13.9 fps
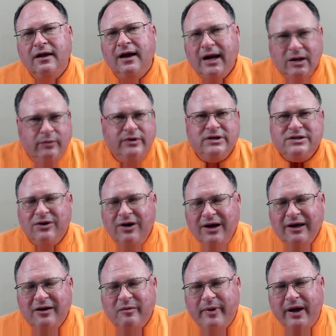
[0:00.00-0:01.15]
I know what he's
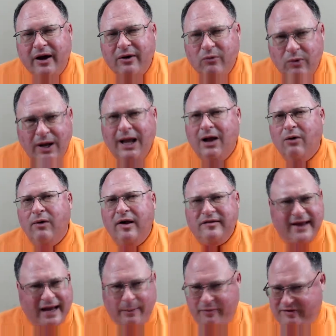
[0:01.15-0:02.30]
talking about. Wow. It's
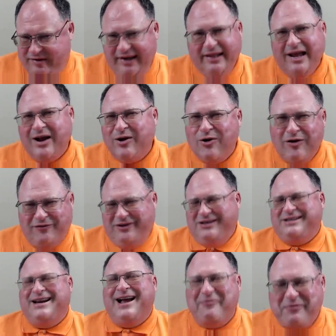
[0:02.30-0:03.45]
like I'm sitting in that coffee
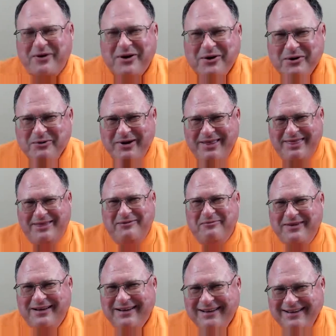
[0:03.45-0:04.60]
shop with him.
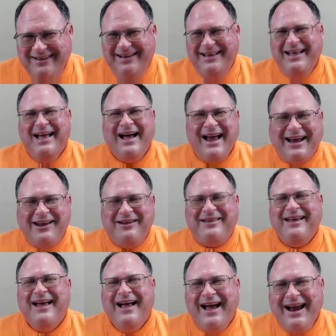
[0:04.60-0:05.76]

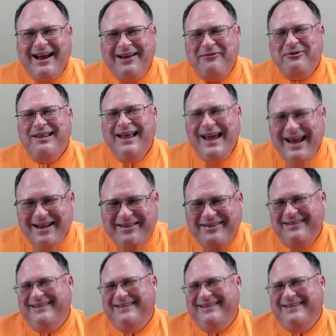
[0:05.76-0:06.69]
I can relate.